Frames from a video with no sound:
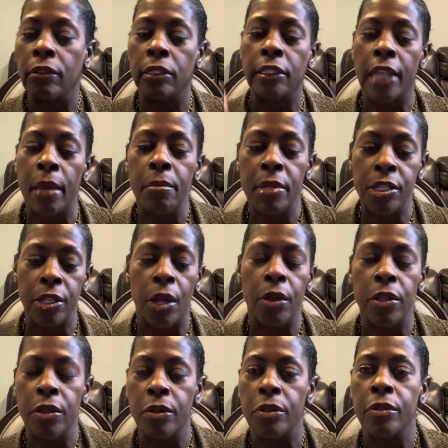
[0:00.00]
let me show
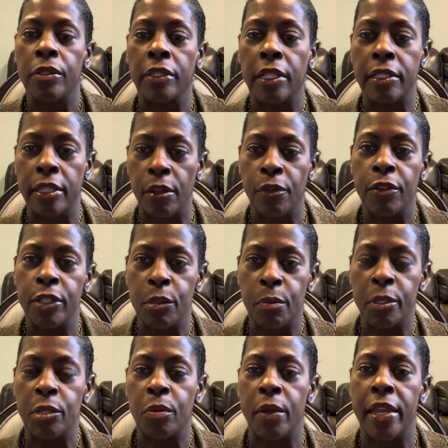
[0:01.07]
you the difference
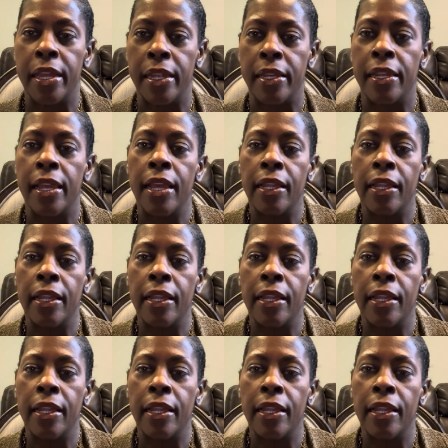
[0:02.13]
between